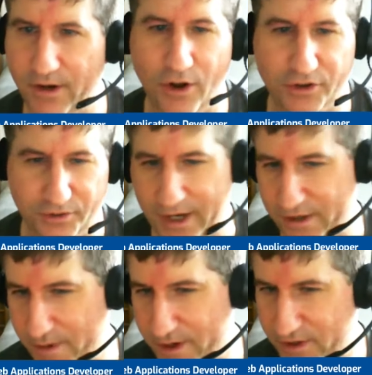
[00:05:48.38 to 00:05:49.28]
also, not
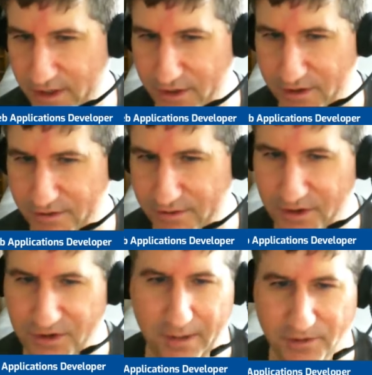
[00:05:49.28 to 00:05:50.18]
to mention that
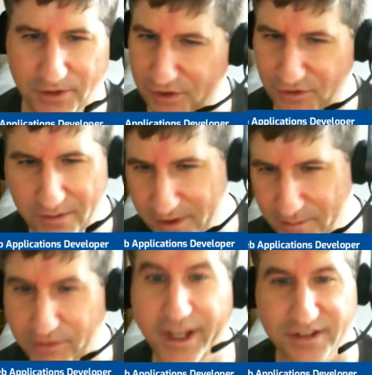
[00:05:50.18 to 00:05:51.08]
your team is extremely
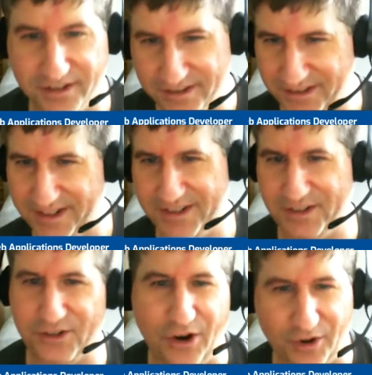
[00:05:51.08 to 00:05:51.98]
pleasant
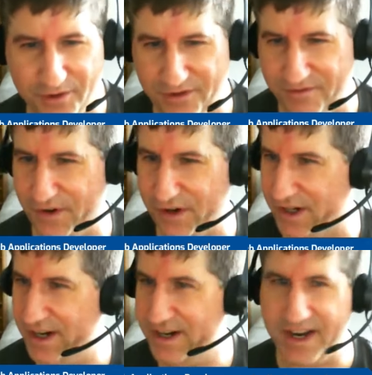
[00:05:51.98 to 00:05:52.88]
to talk with, very
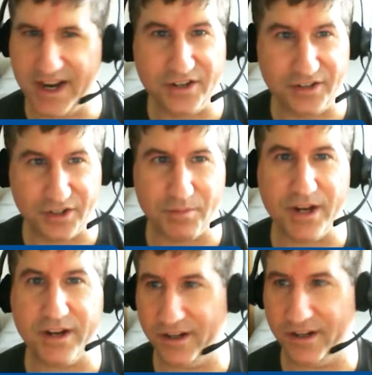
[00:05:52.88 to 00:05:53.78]
easy to
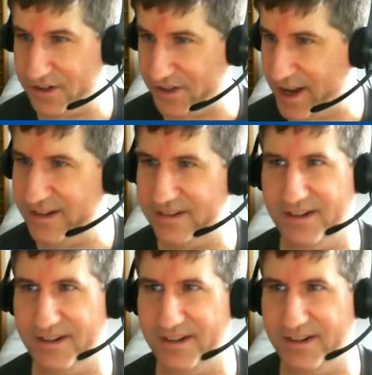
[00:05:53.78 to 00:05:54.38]
speak and understand.